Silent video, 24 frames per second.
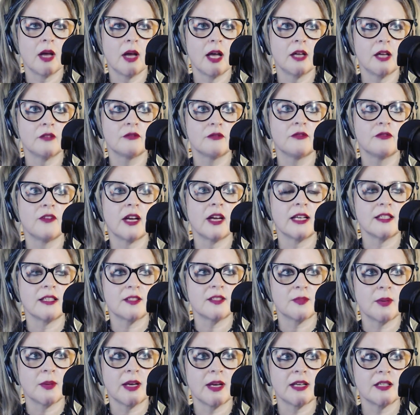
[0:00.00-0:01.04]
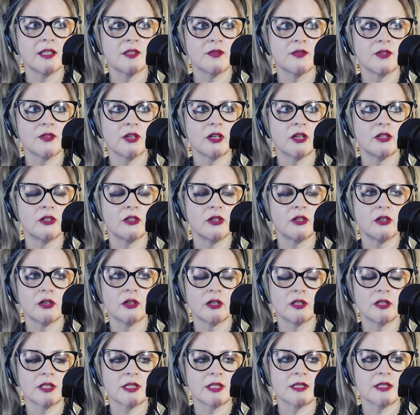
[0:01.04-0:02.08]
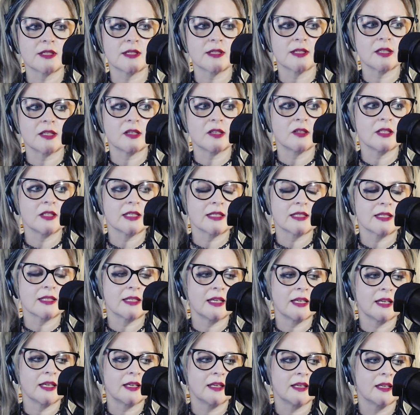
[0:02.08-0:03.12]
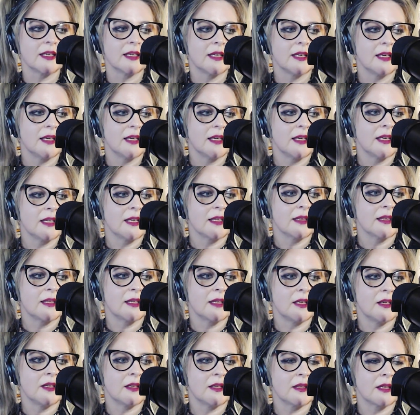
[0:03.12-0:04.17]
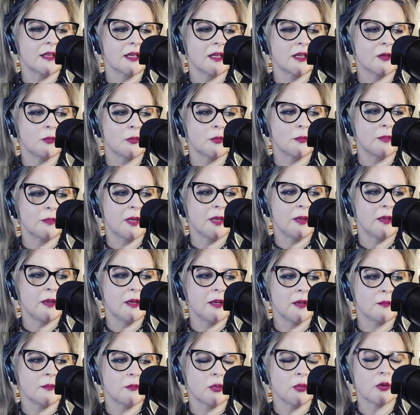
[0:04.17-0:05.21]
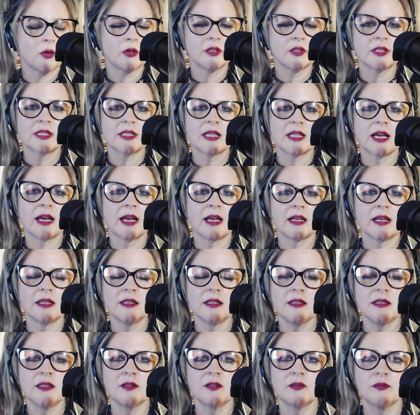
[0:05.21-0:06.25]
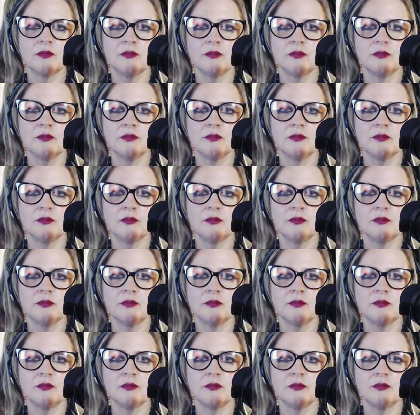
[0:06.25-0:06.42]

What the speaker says: advice-wise for our new artists that are listening that you think would be important to add?